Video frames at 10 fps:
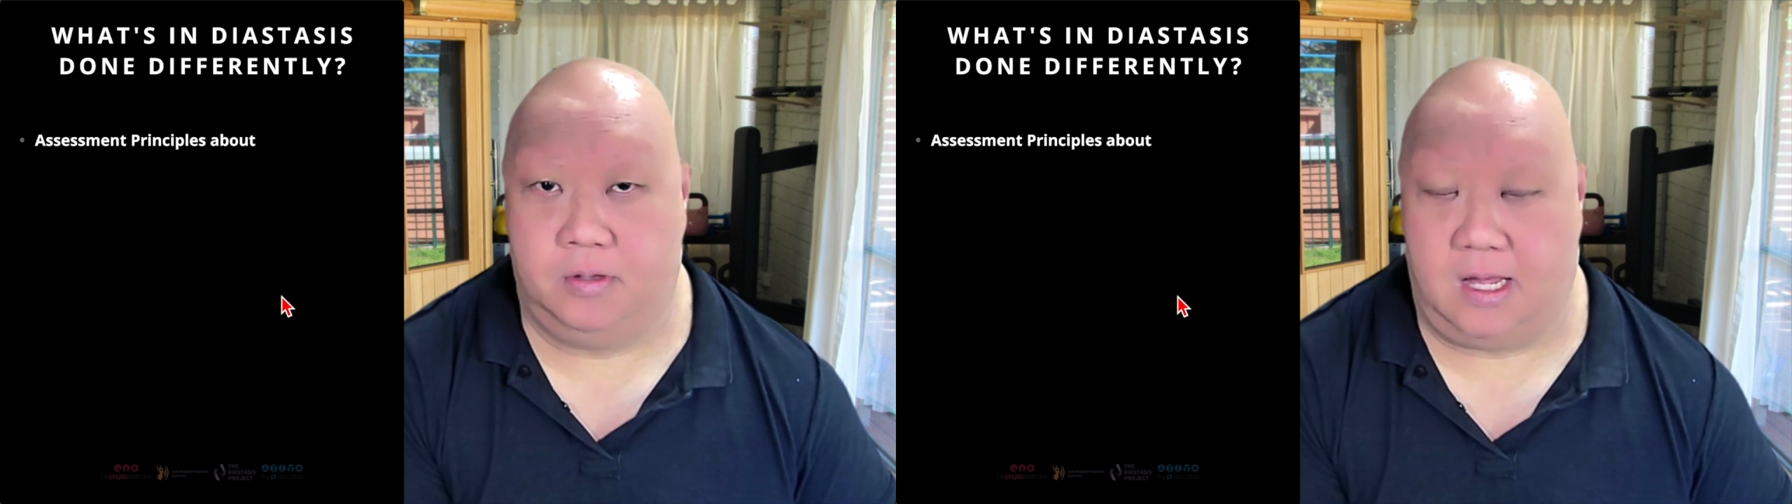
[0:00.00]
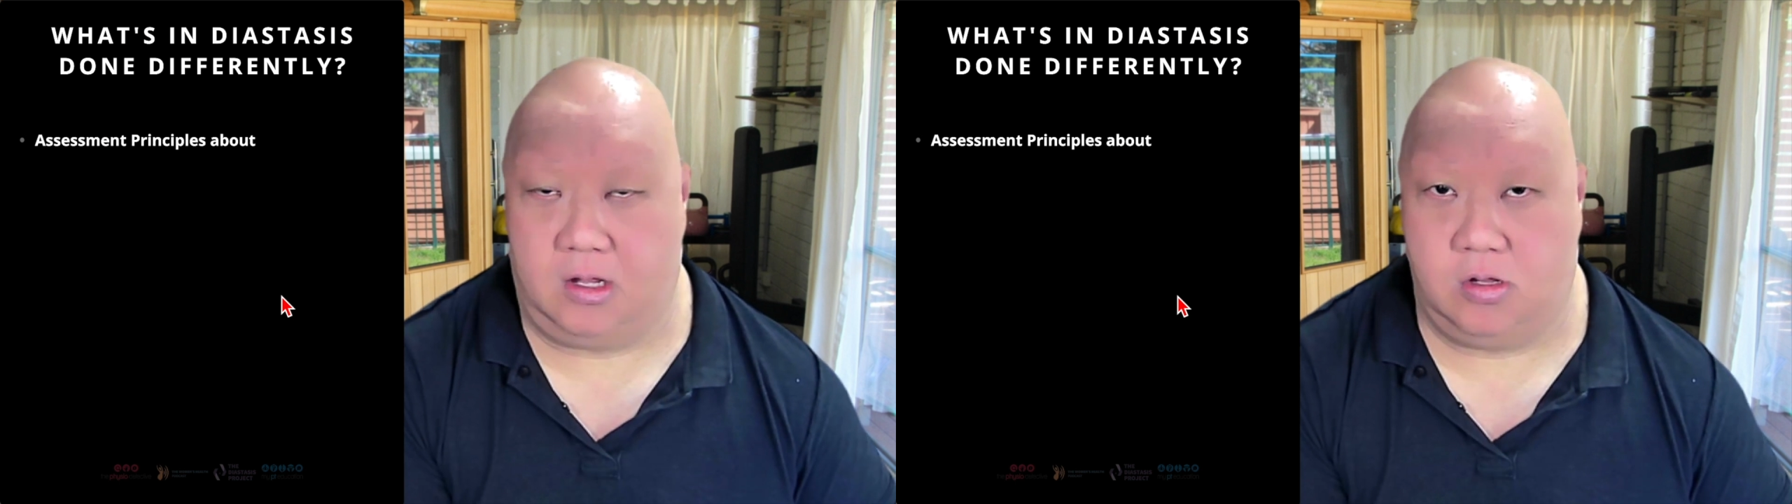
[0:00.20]

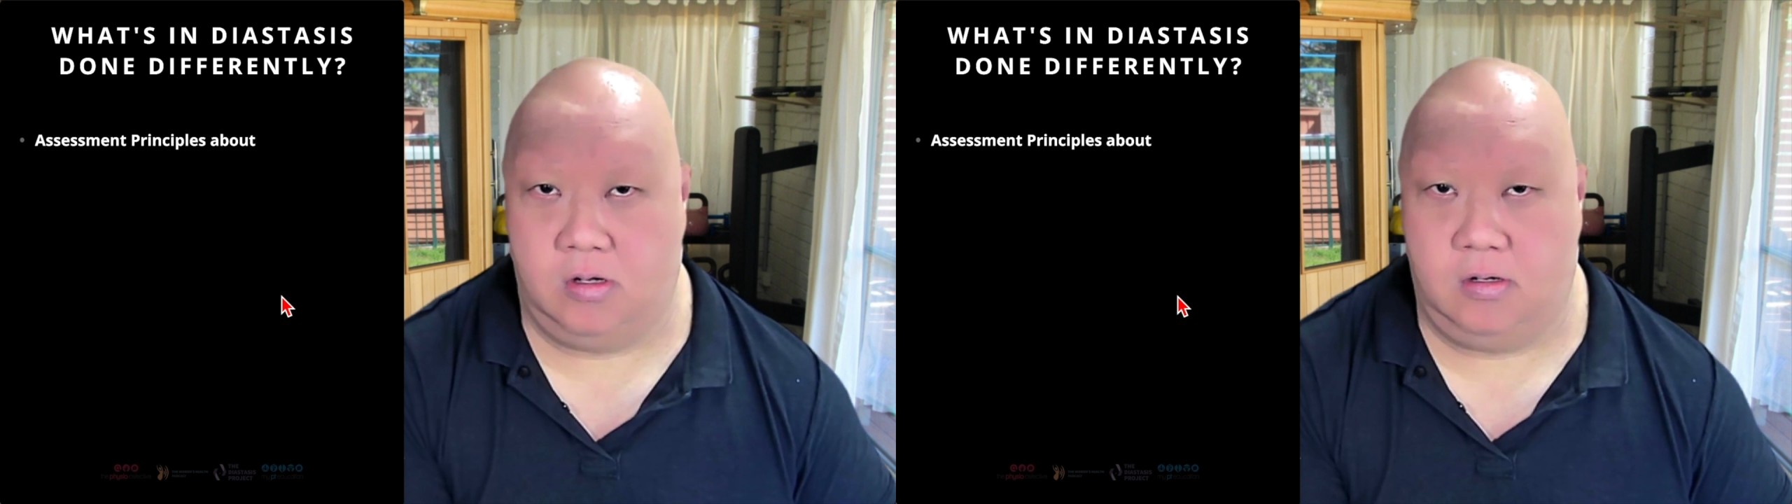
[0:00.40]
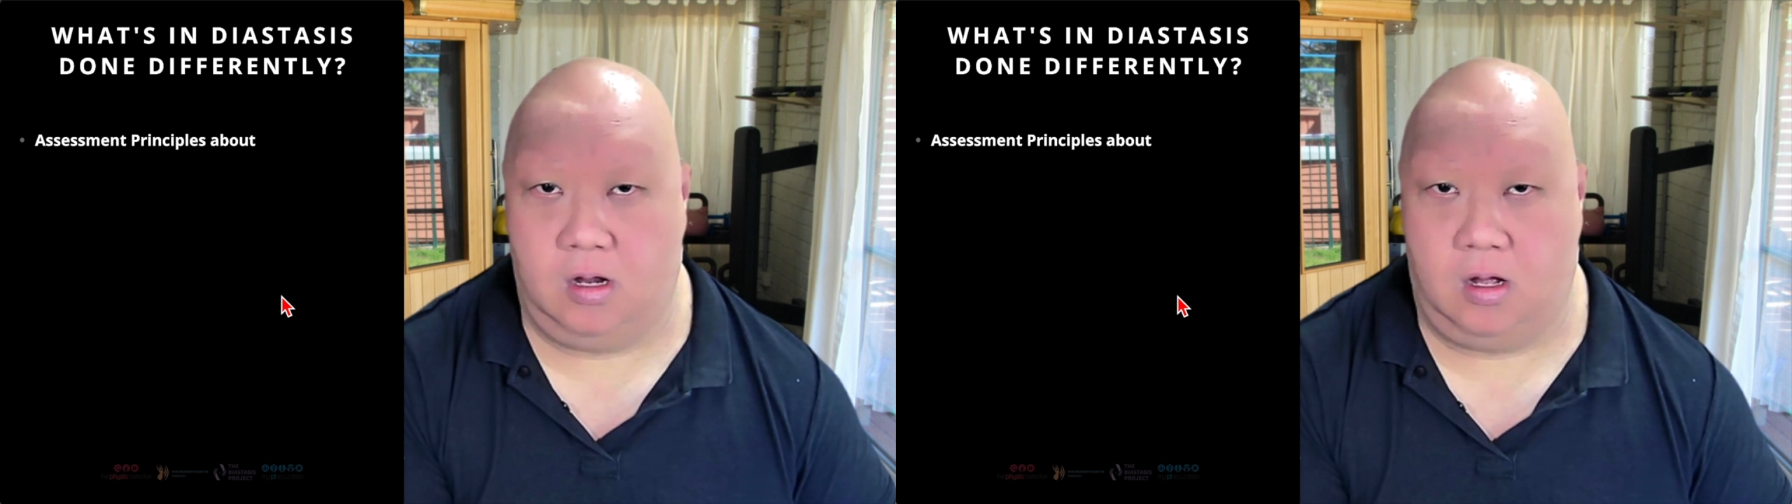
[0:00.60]

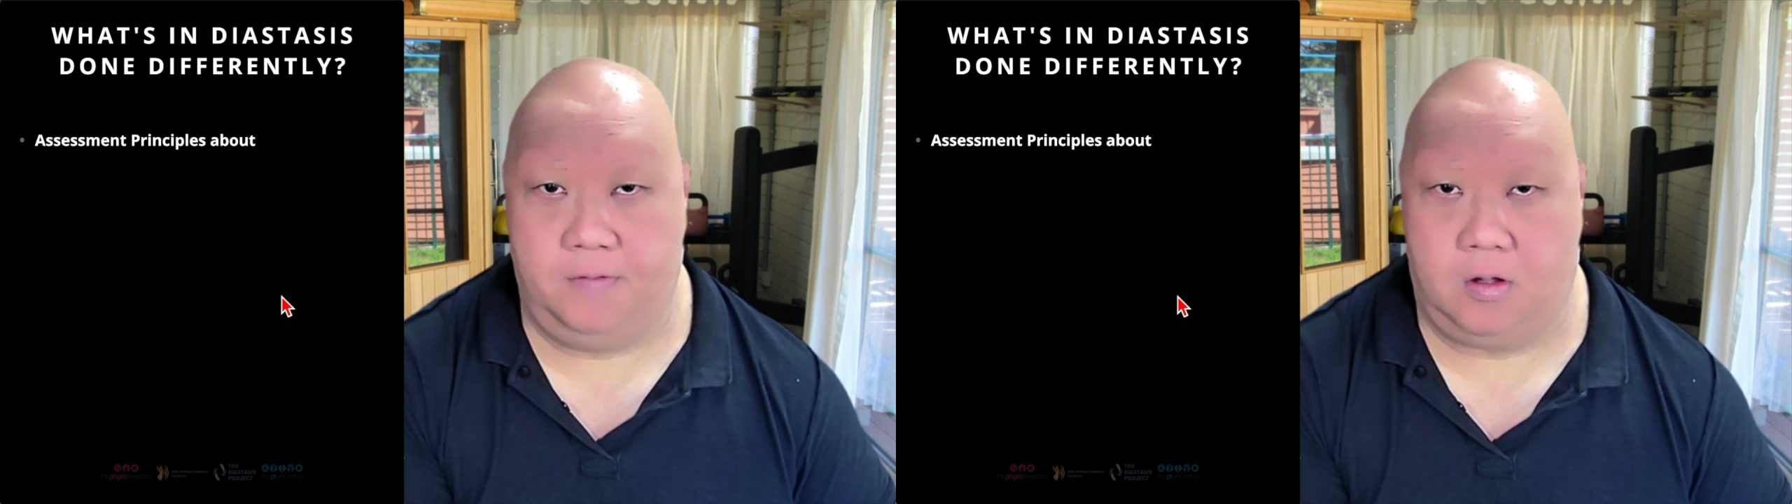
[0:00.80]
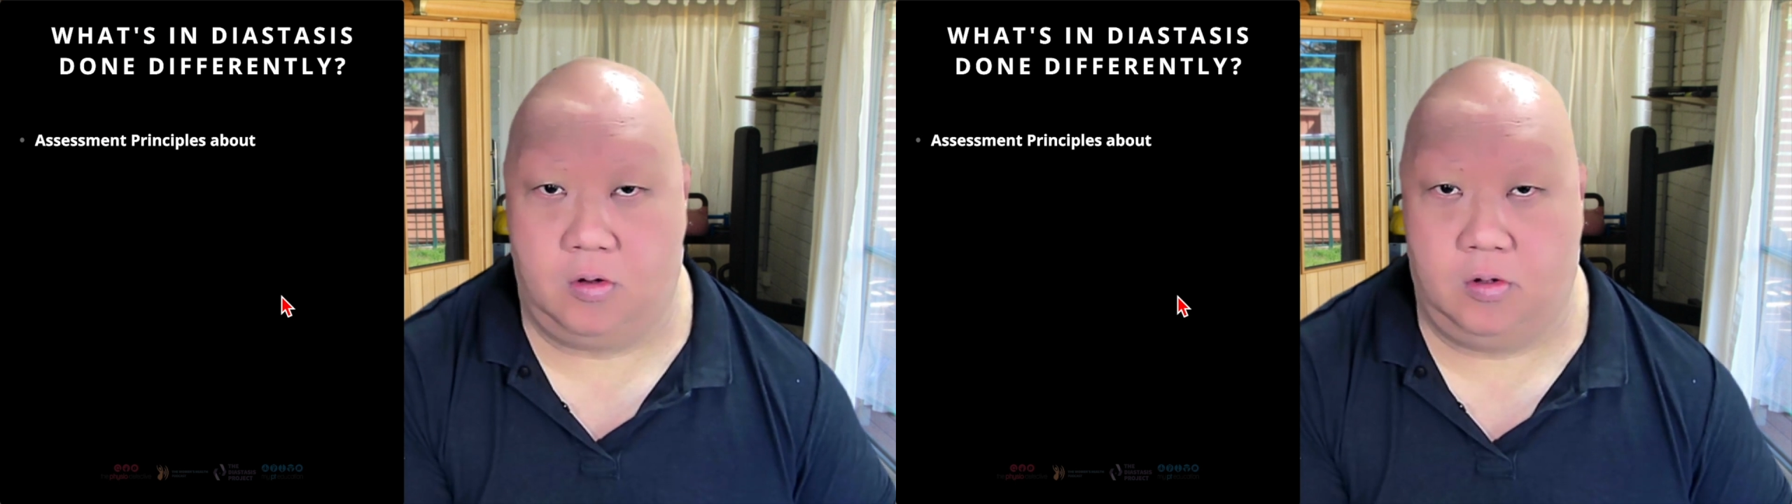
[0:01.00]
section of
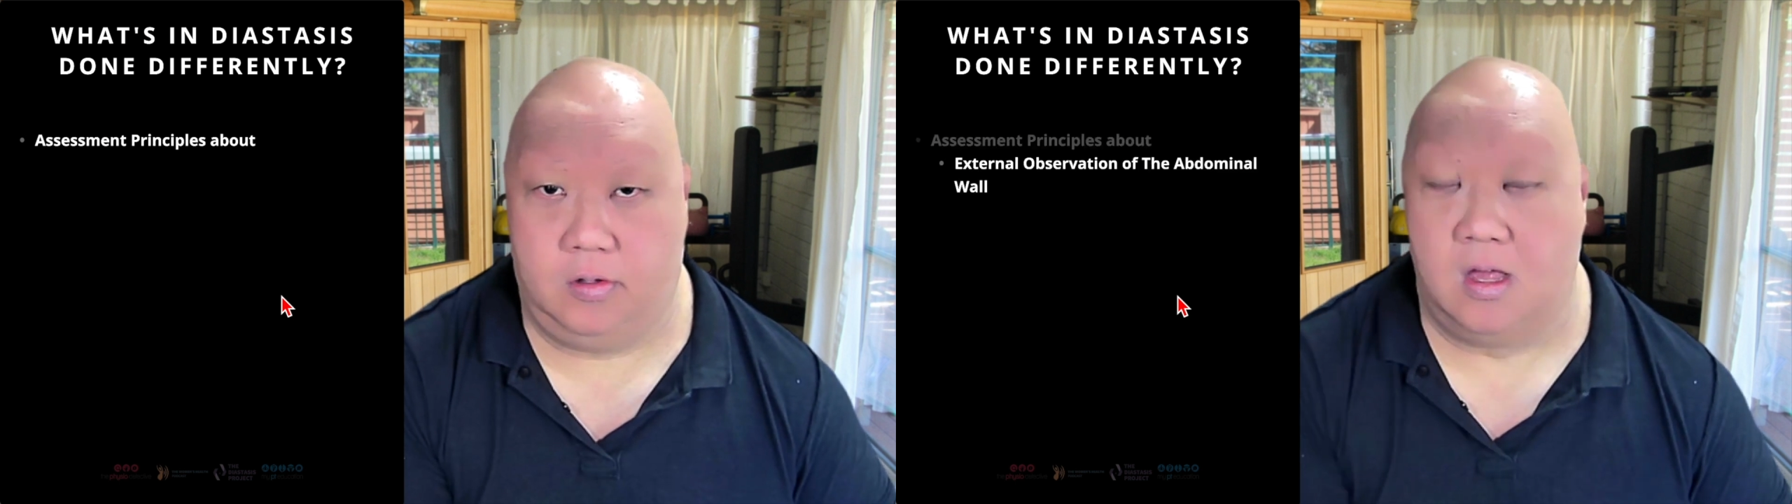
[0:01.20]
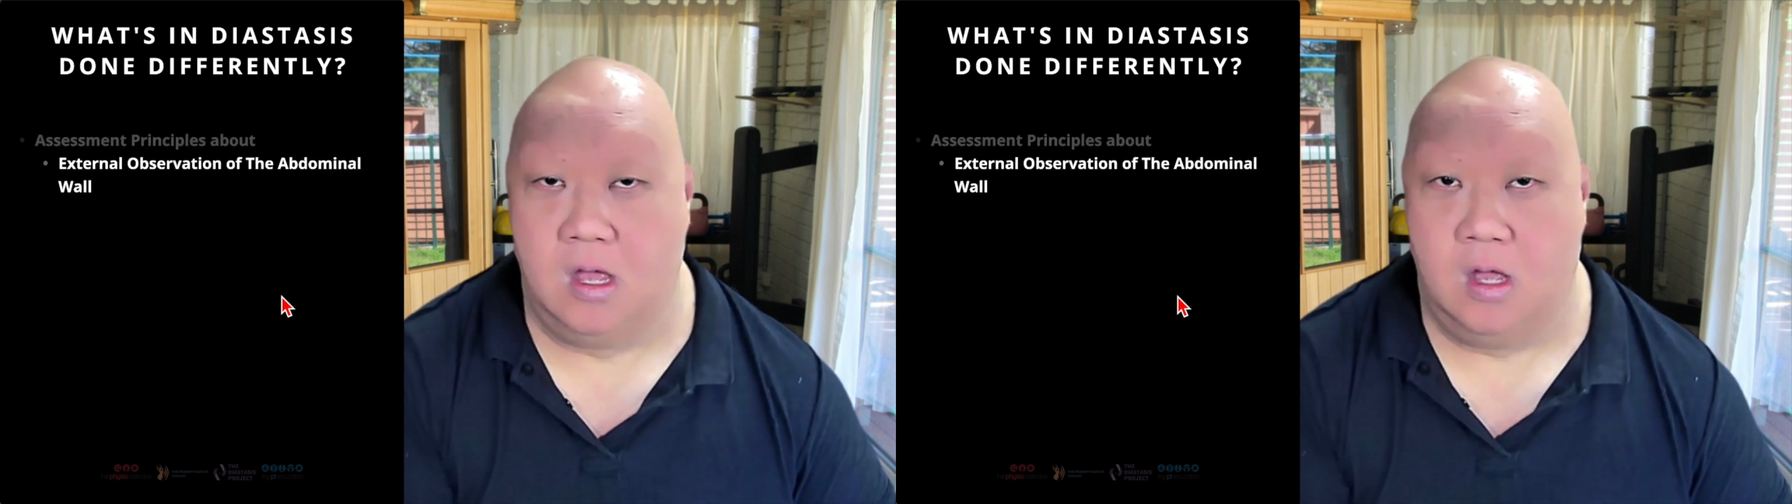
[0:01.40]
the course,